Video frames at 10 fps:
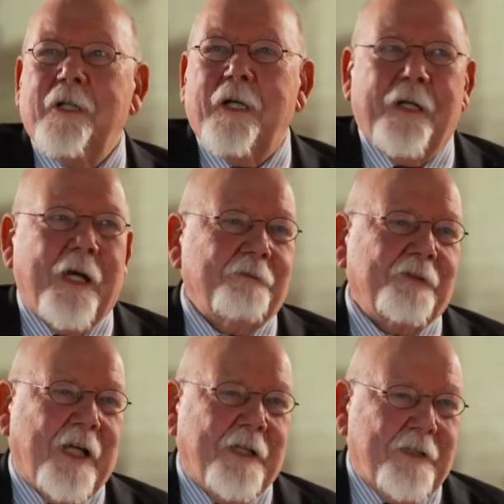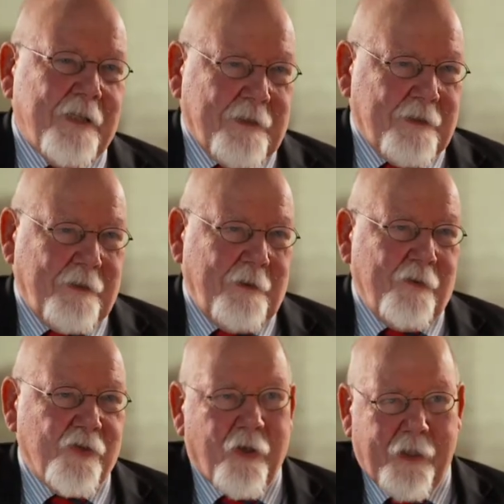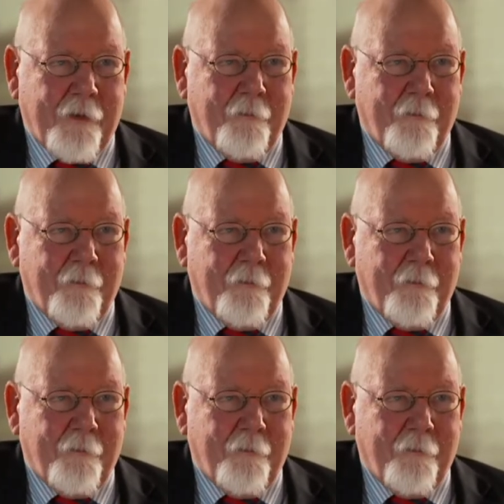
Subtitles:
and I haven't done it yet. Sorry.